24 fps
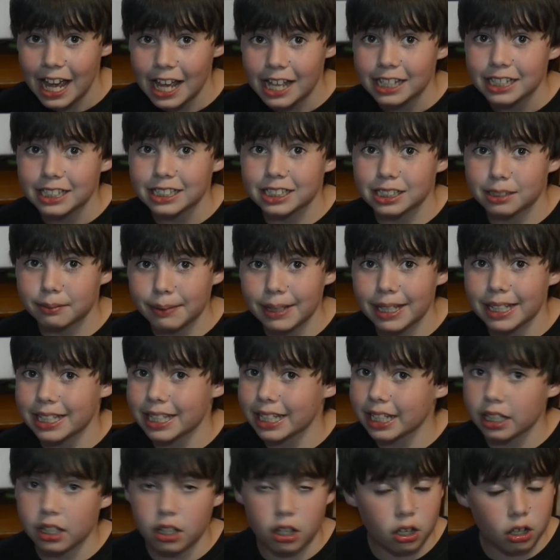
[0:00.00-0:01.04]

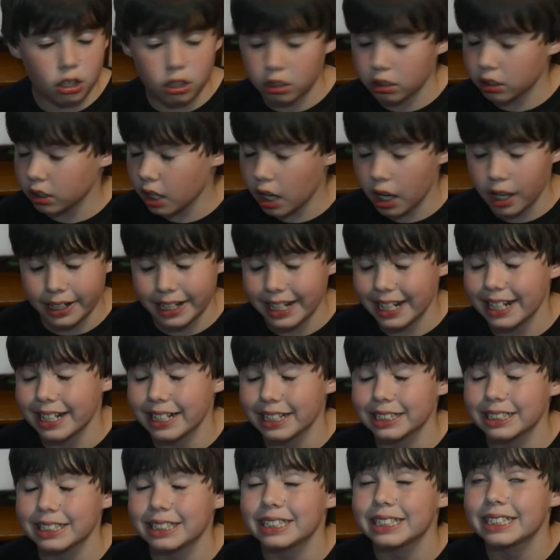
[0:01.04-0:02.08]
speaking. Oh, God, it
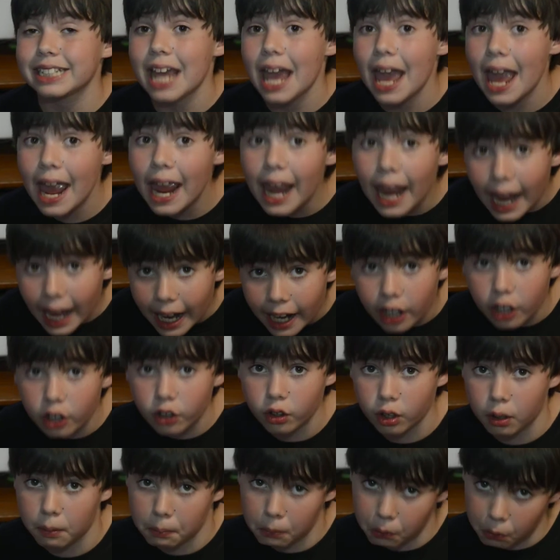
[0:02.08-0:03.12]
is
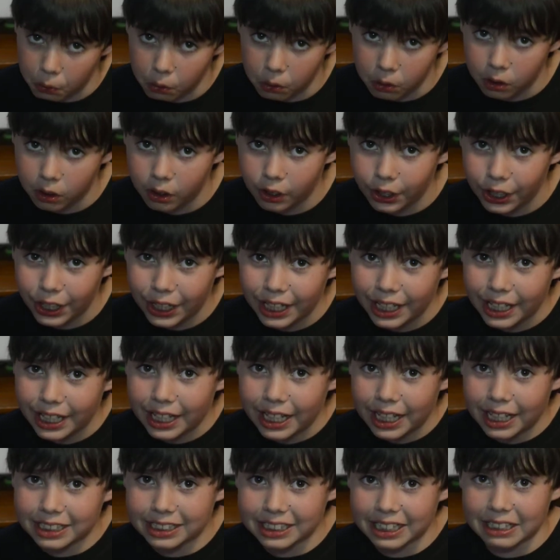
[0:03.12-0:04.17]
terrible.
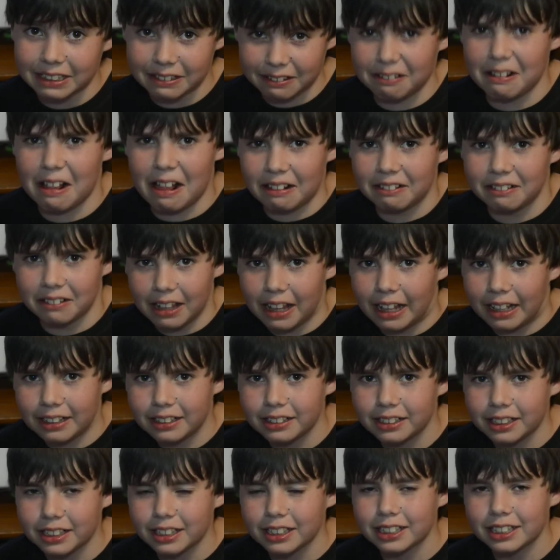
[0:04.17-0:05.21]
It's like,
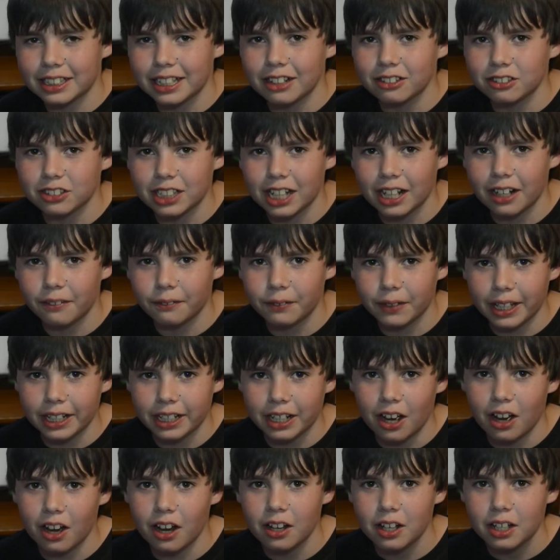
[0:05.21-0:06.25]
it sounds kind of
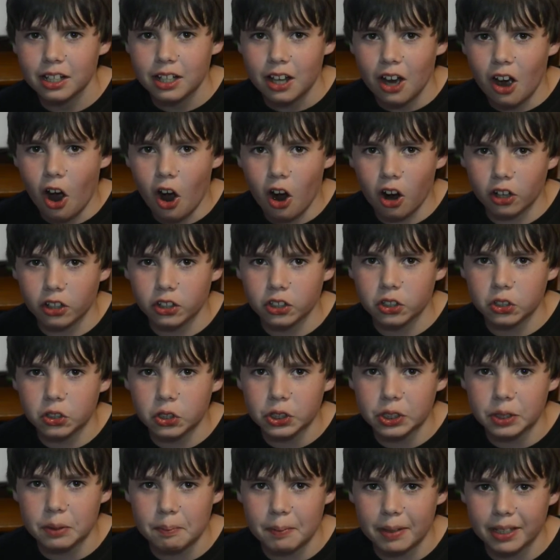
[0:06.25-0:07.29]
like
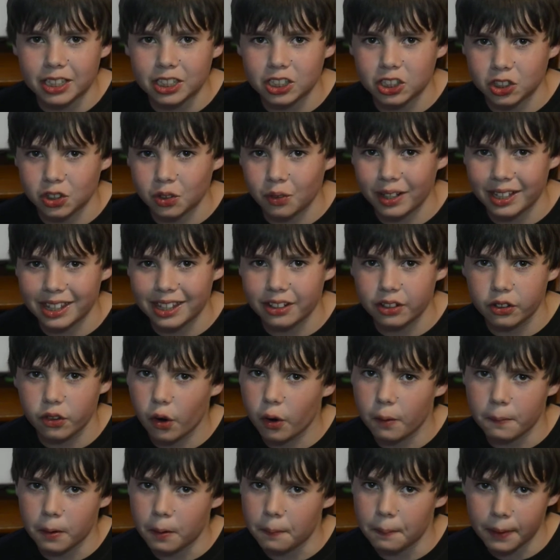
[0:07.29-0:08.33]
Arnold mixed with a
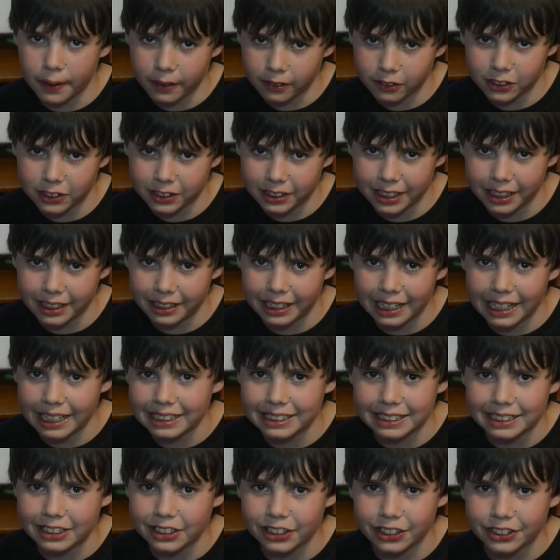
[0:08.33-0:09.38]
normal person.
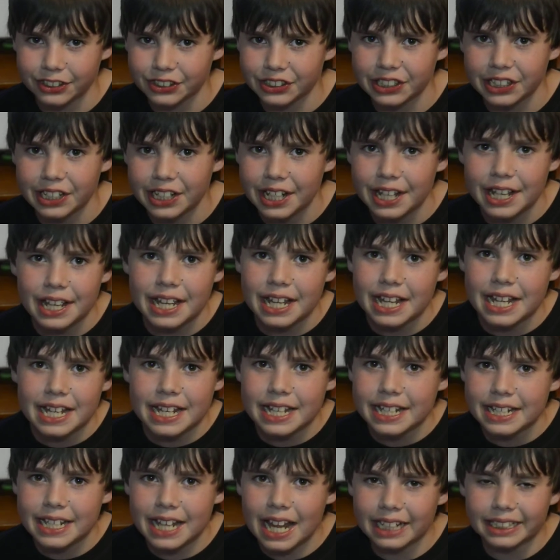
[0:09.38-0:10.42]
It's just
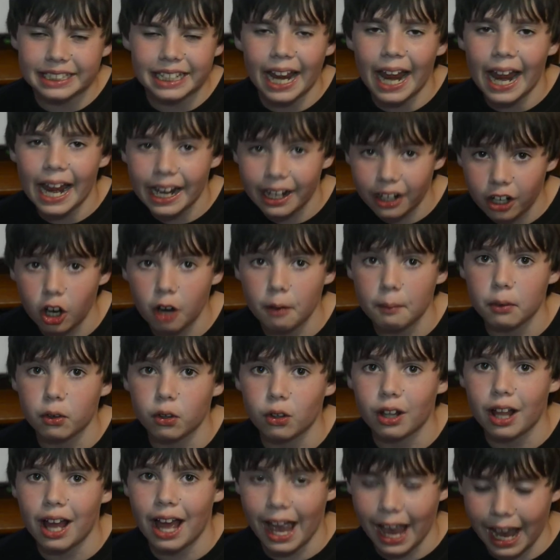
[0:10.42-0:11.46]
a
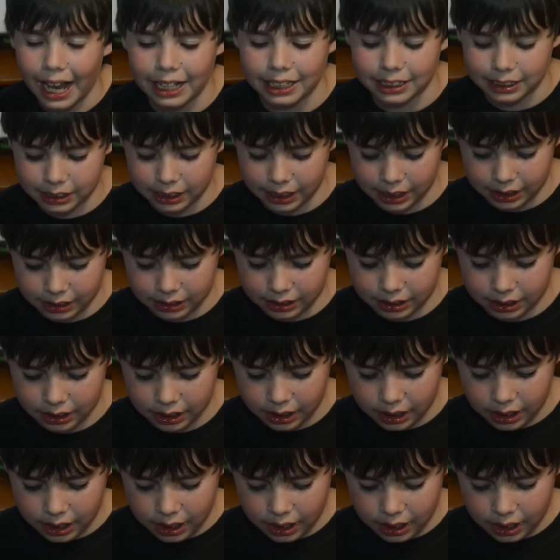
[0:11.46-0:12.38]
terrible accent.